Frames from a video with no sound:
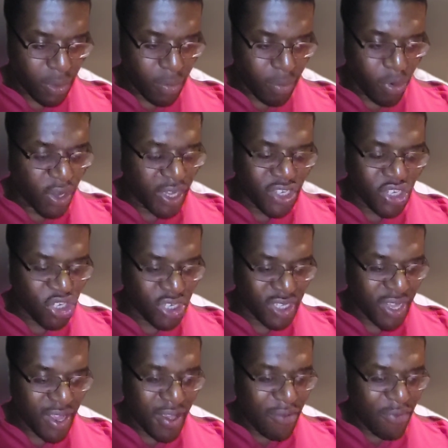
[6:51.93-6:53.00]
But it's just,
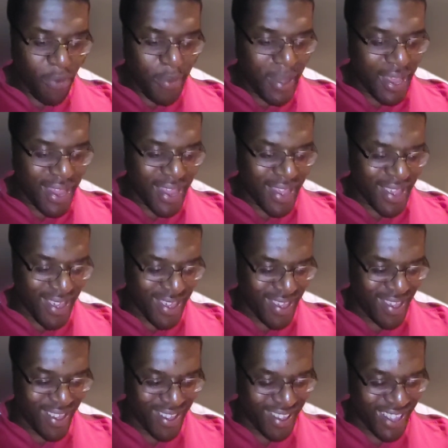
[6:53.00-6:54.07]
for me,
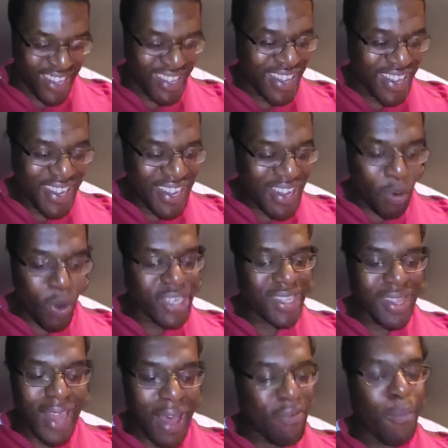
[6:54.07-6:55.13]
what's
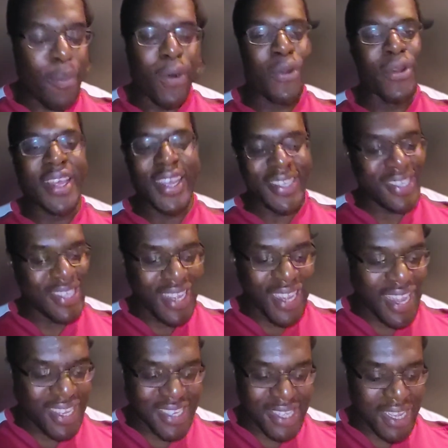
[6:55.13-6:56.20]
laughable is the
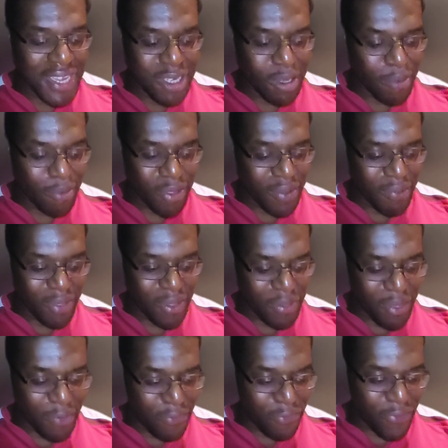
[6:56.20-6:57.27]

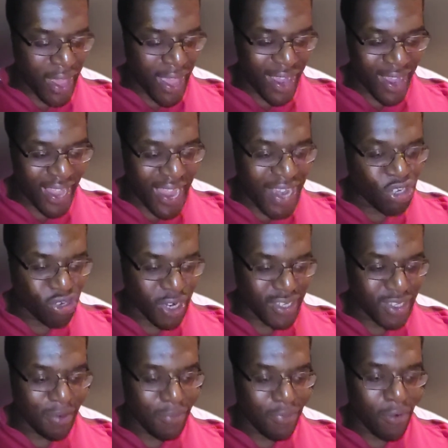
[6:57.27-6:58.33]
fake
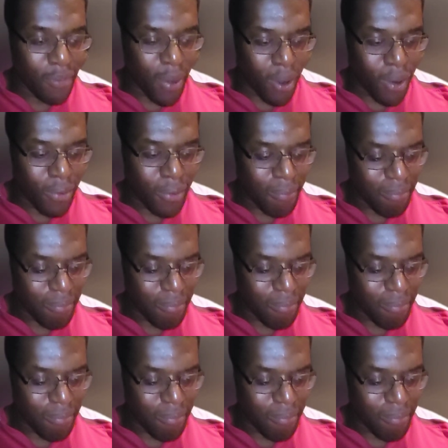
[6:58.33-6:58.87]
interest in football.